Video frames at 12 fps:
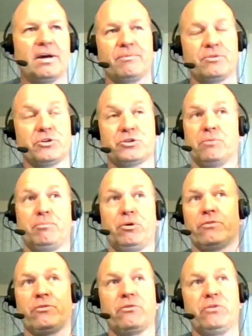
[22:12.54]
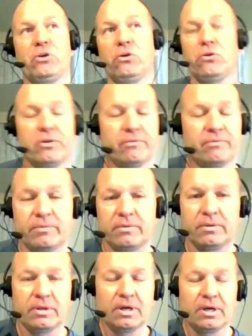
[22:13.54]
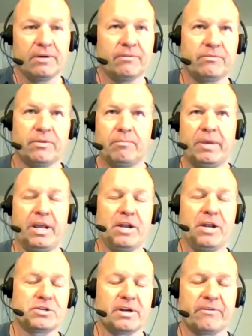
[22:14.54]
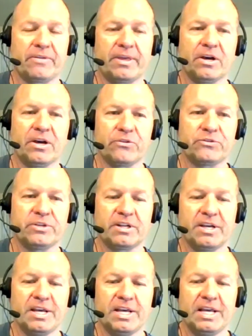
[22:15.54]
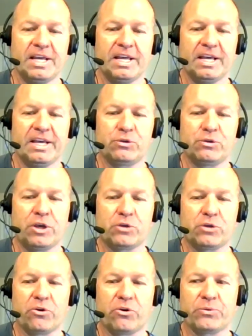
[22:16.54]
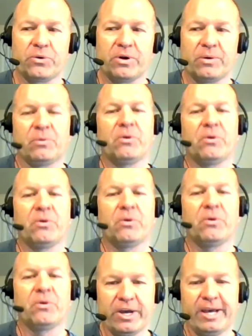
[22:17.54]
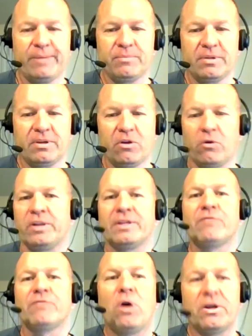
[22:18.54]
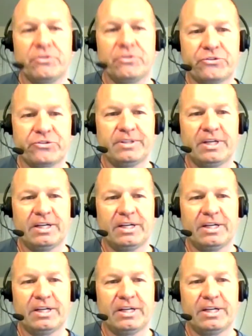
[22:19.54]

just the beautiful view of the beach and everything else. And his words were, well, enjoy it. You only live once.